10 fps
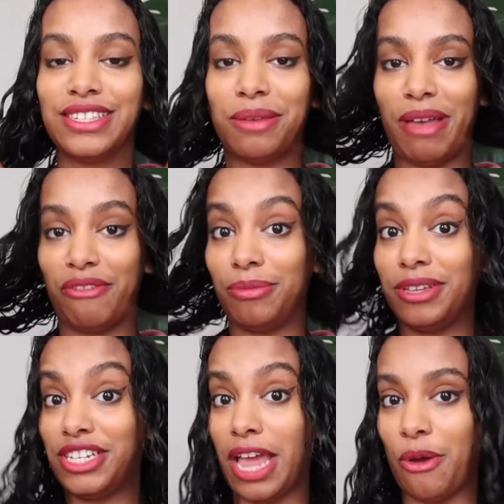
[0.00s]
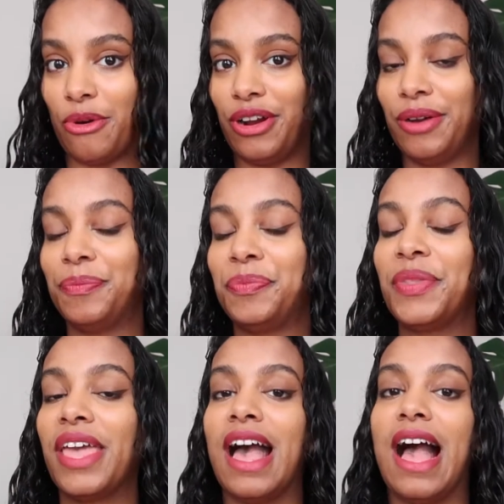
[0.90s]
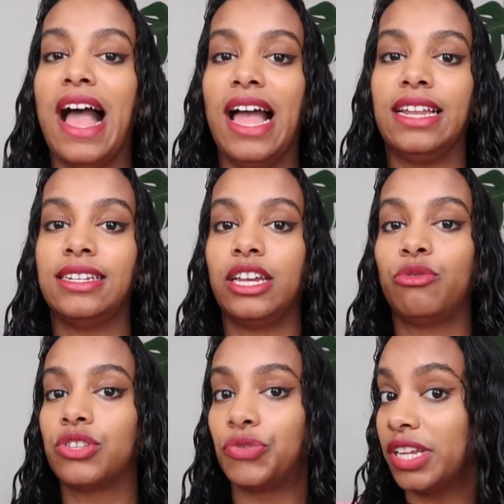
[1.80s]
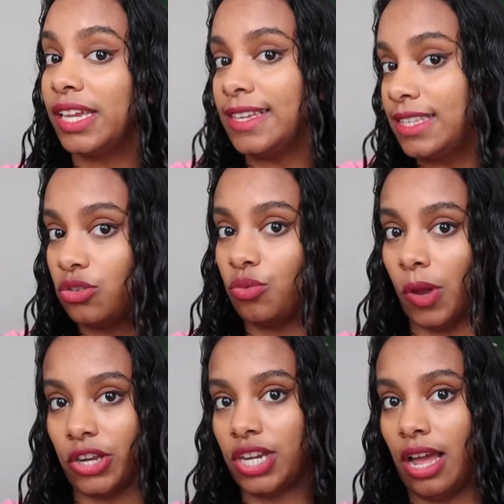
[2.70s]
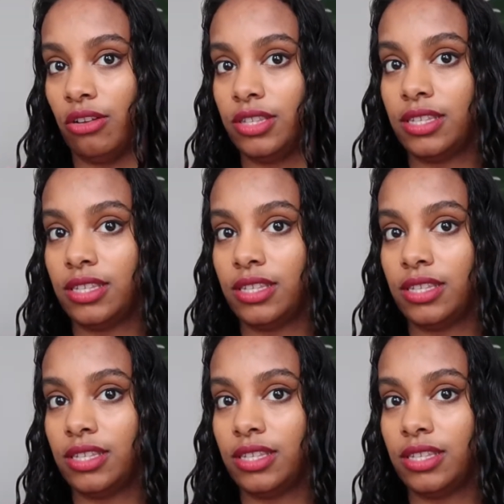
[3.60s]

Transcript: so i'm back from the shower and it was really easy to wash out